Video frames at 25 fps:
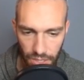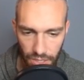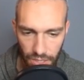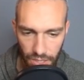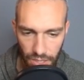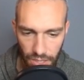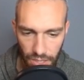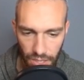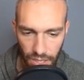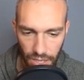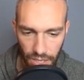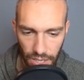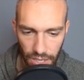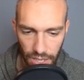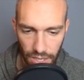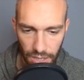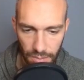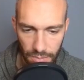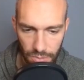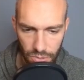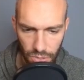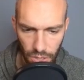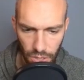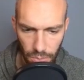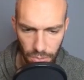So
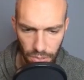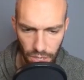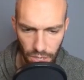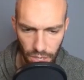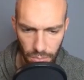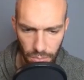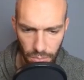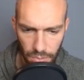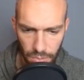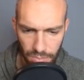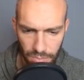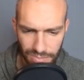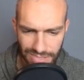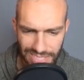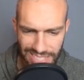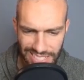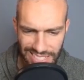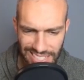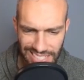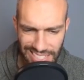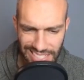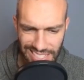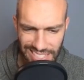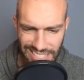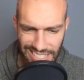I'll probably...
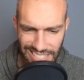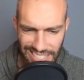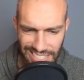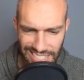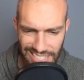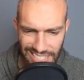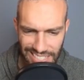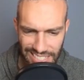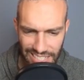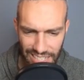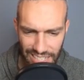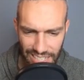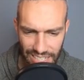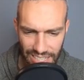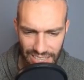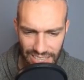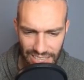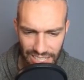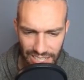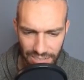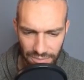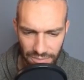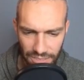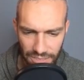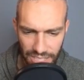I can
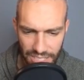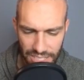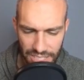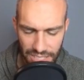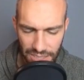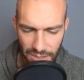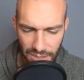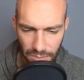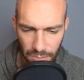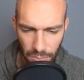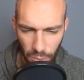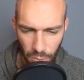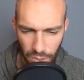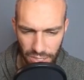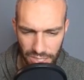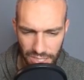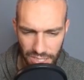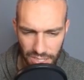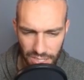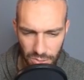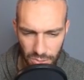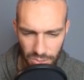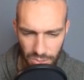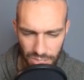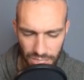live this, and then Poison
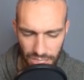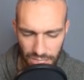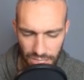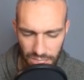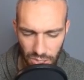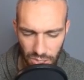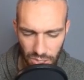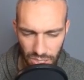is resisted.